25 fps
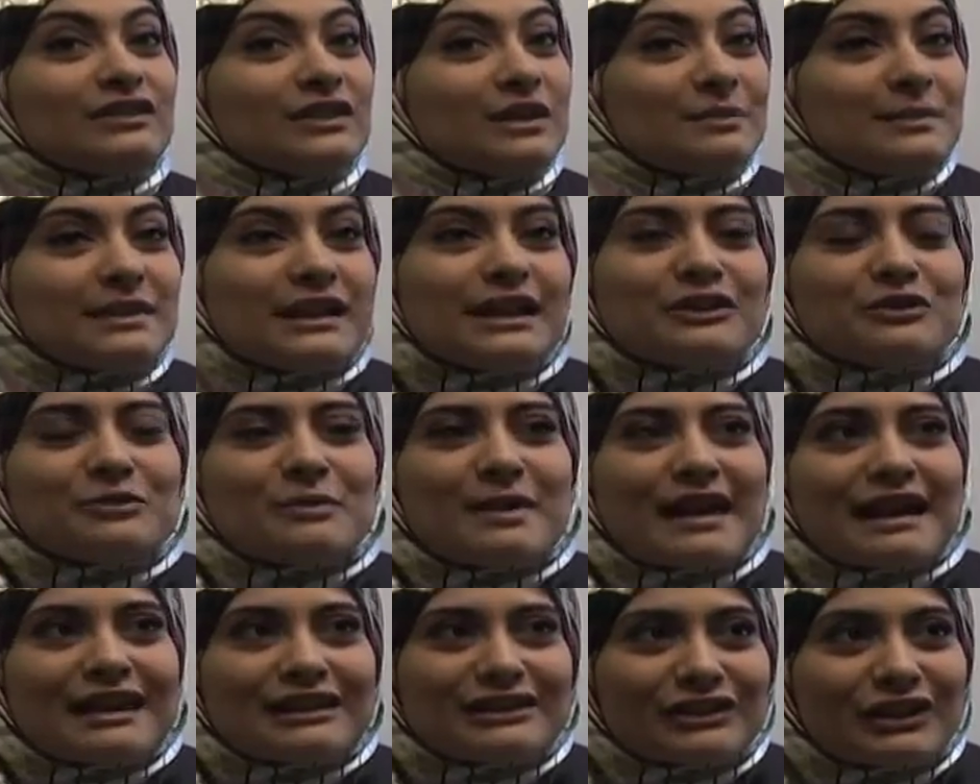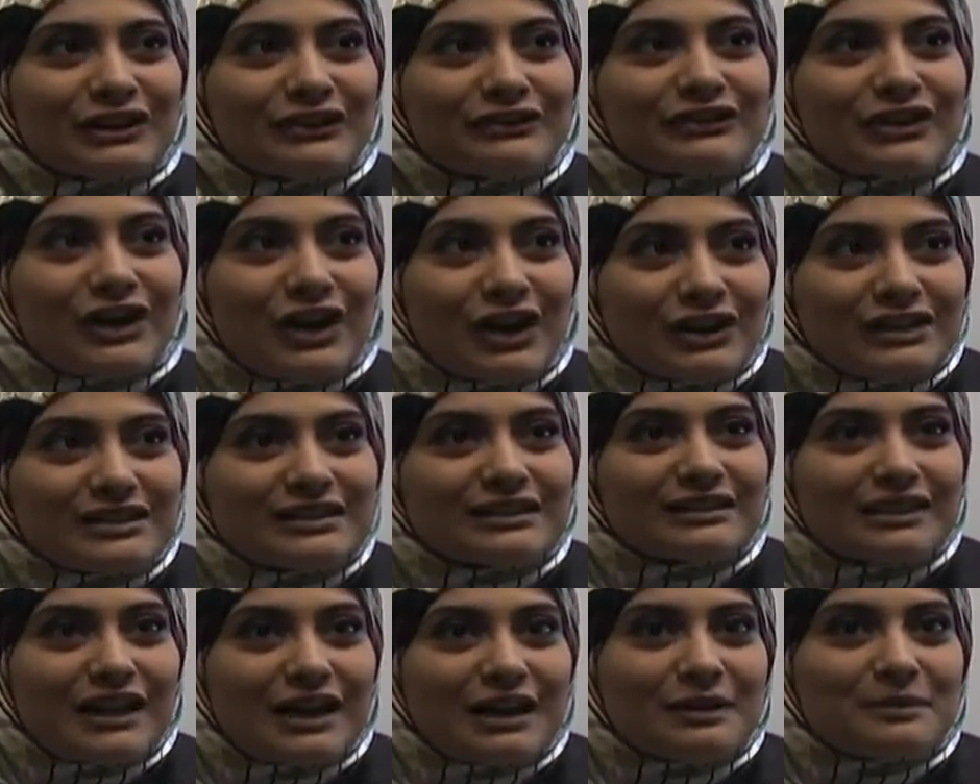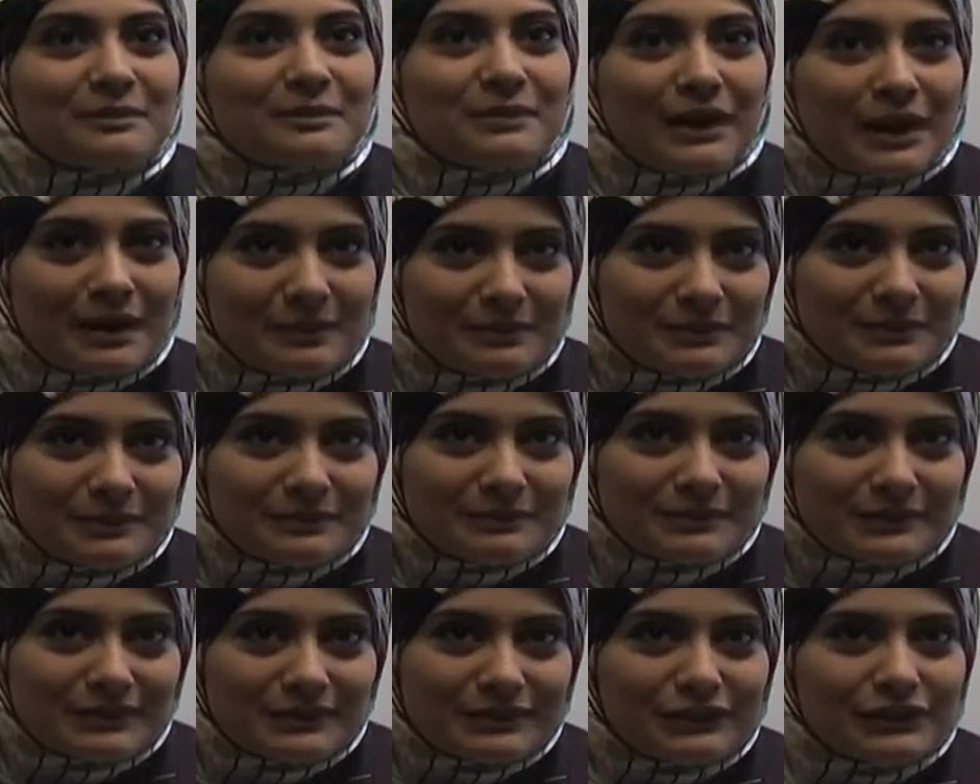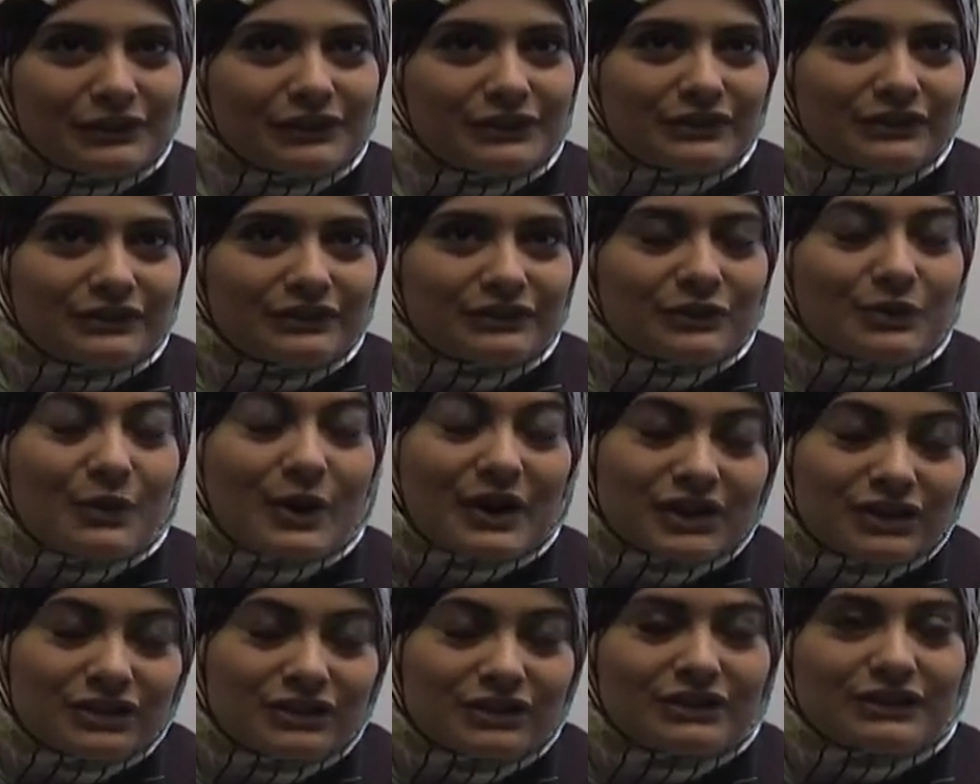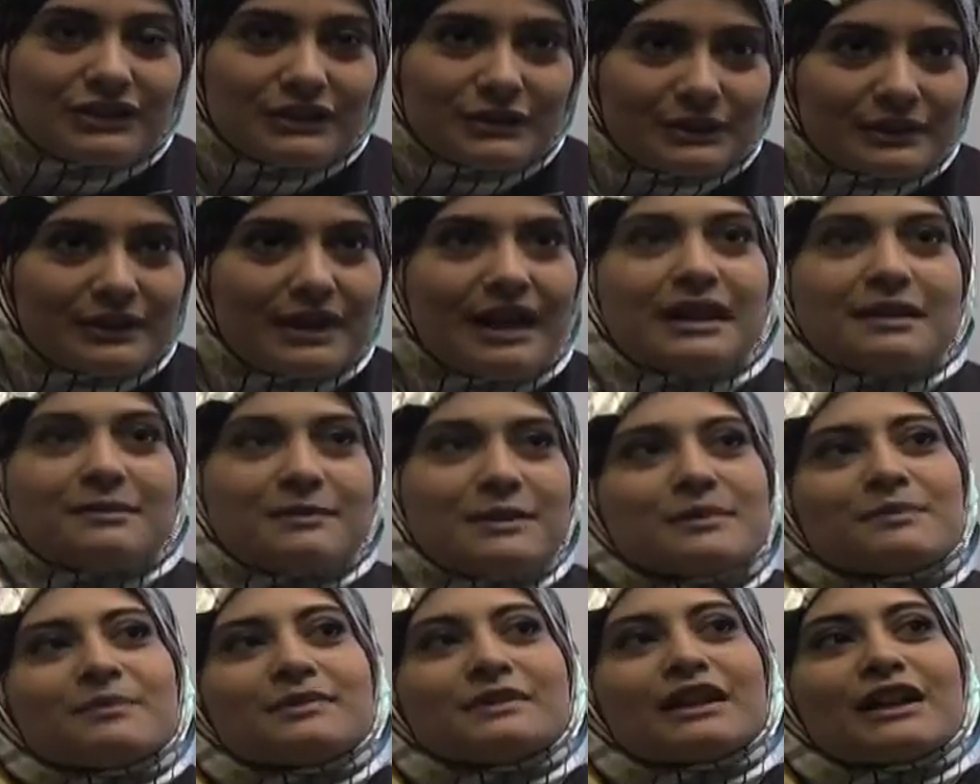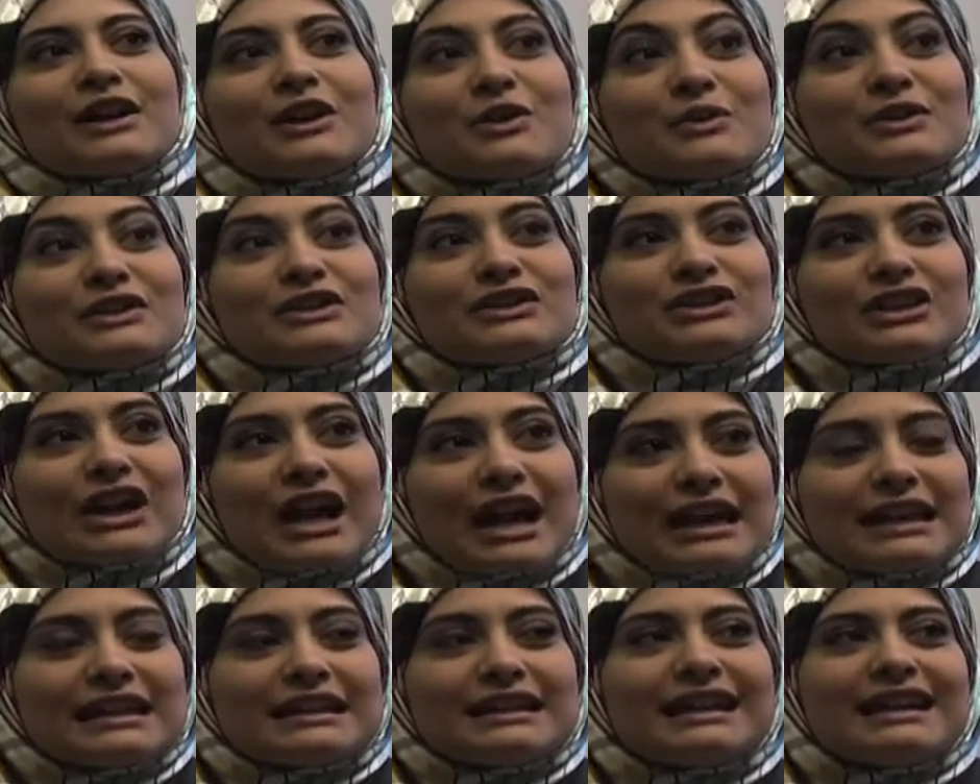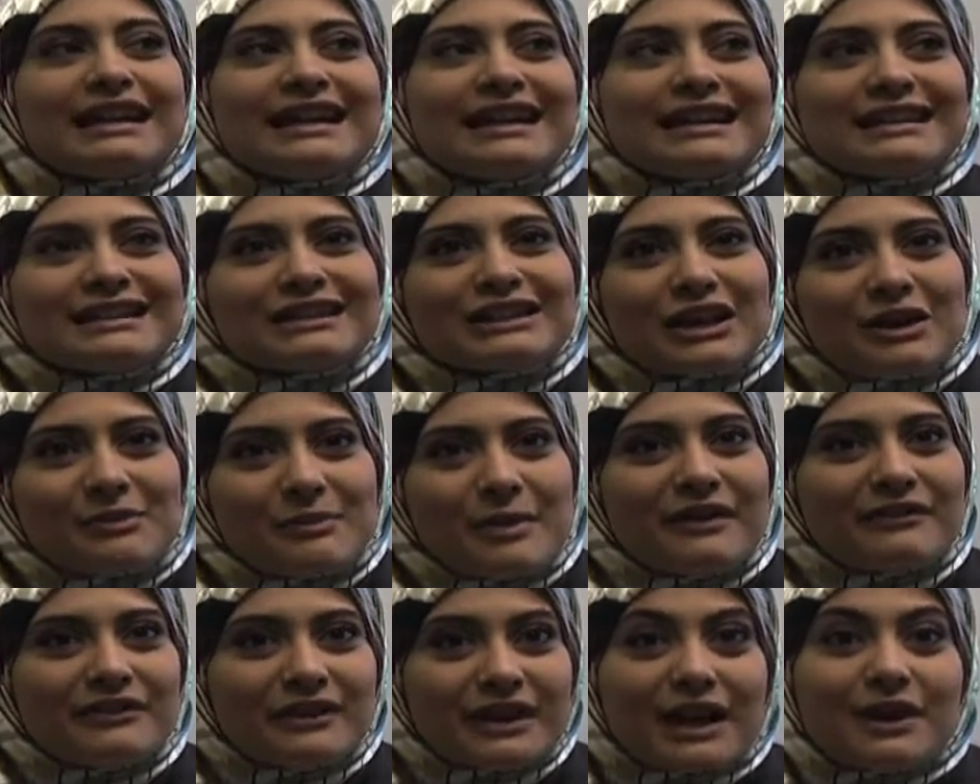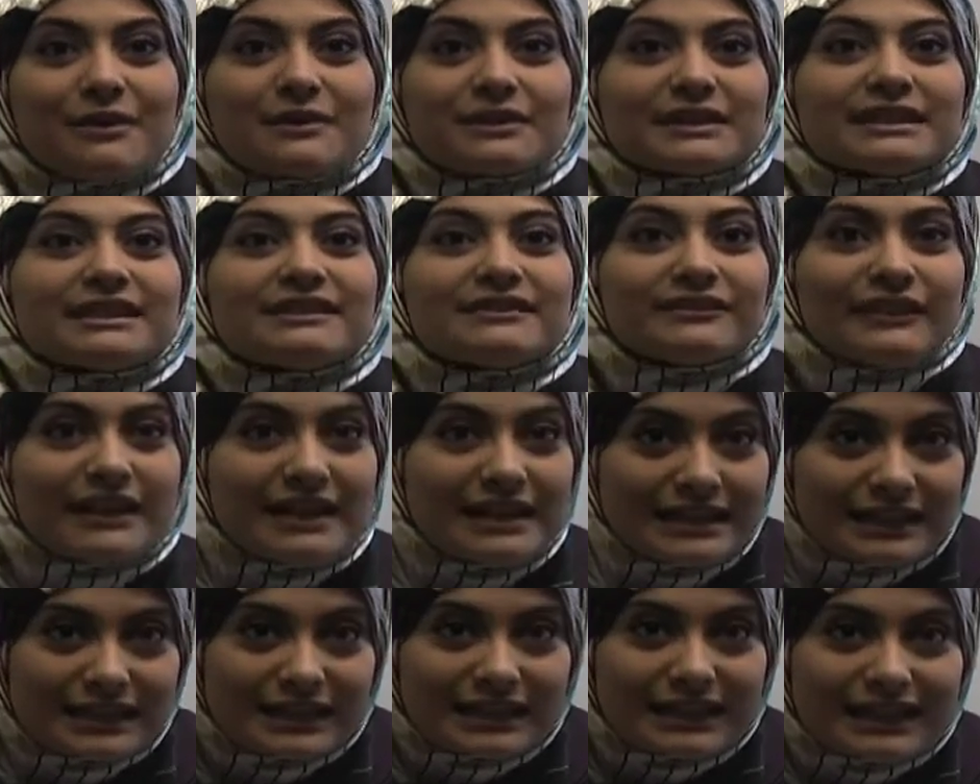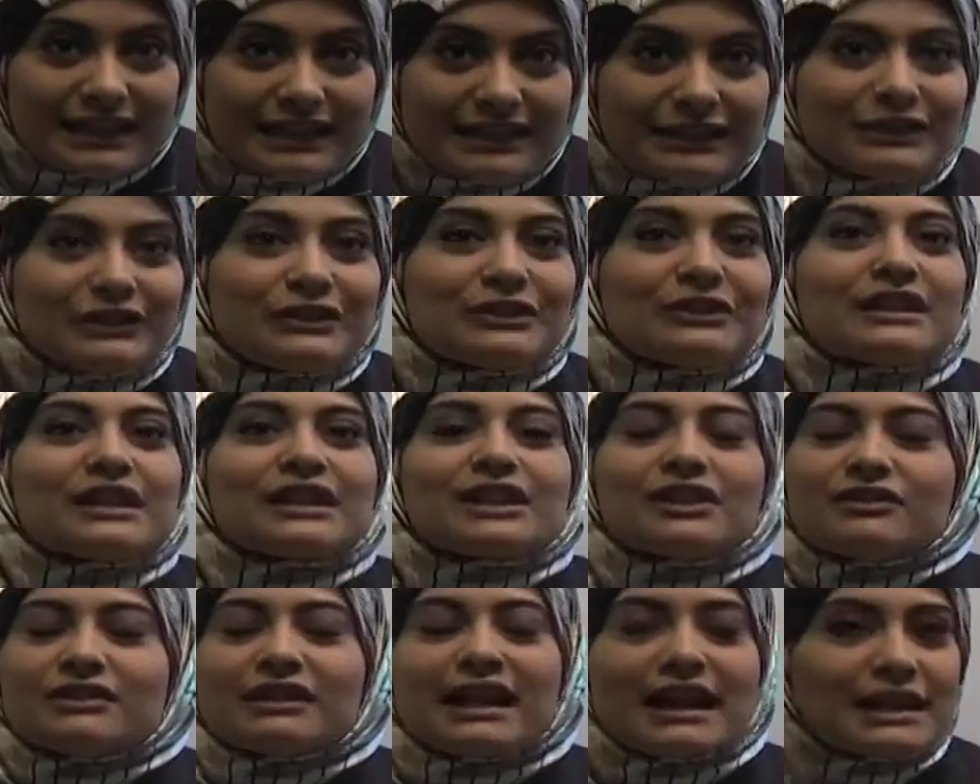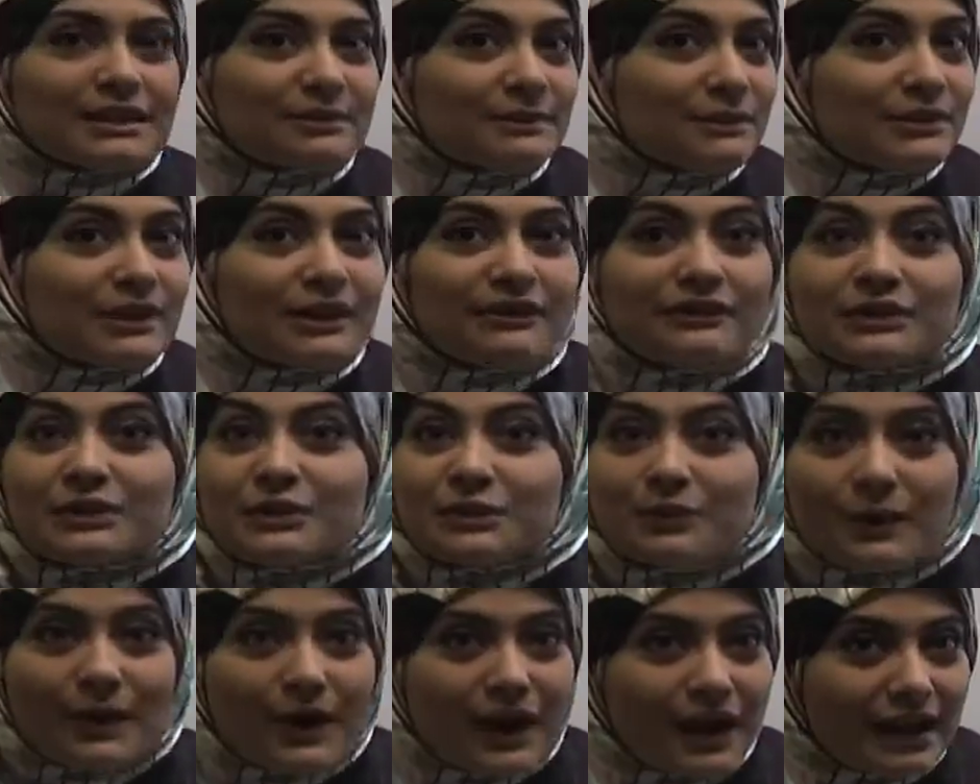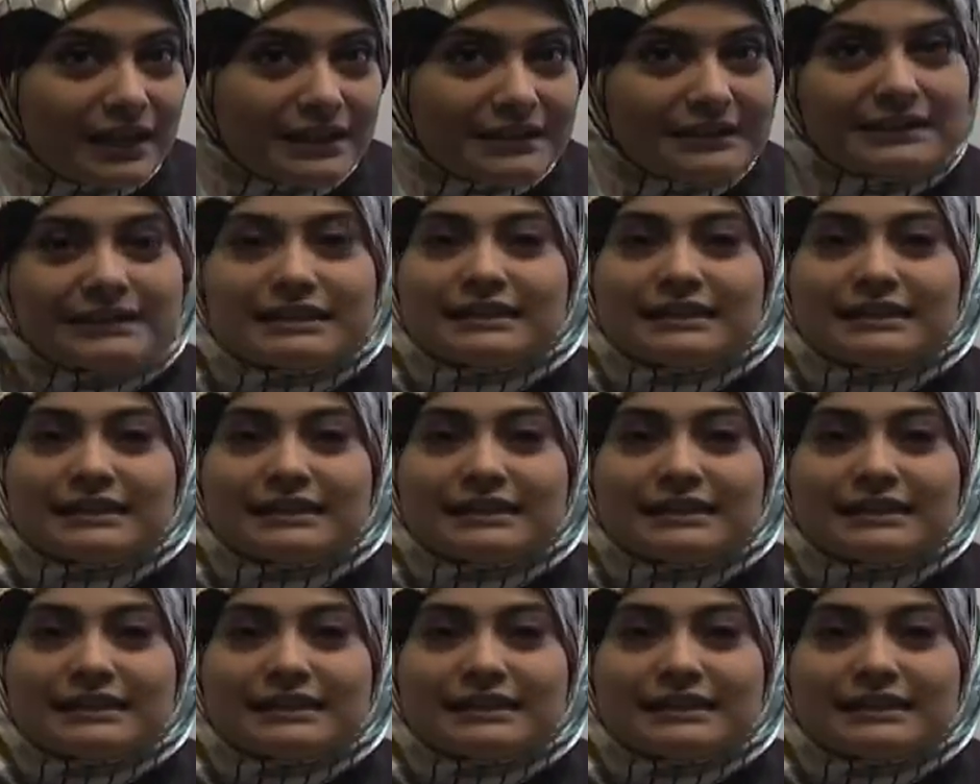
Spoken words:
I mean, I know my headscarf caused a lot of problems or questions to a lot of people, and I always tried to come off like I wasn't offended, or like you could ask me whatever you want.